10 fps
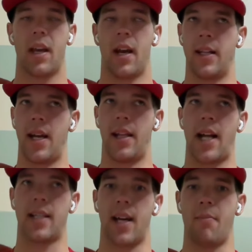and then
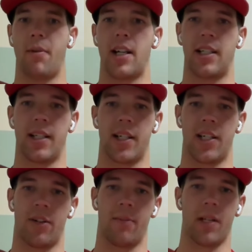that time practice
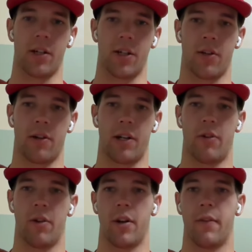determines our starting
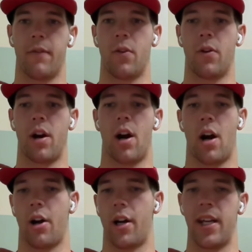order for
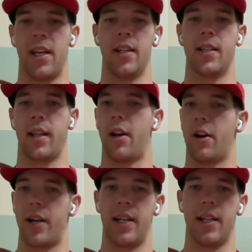our heats, and then
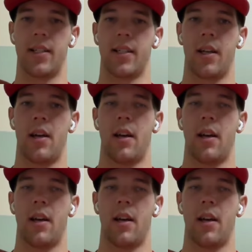our heats.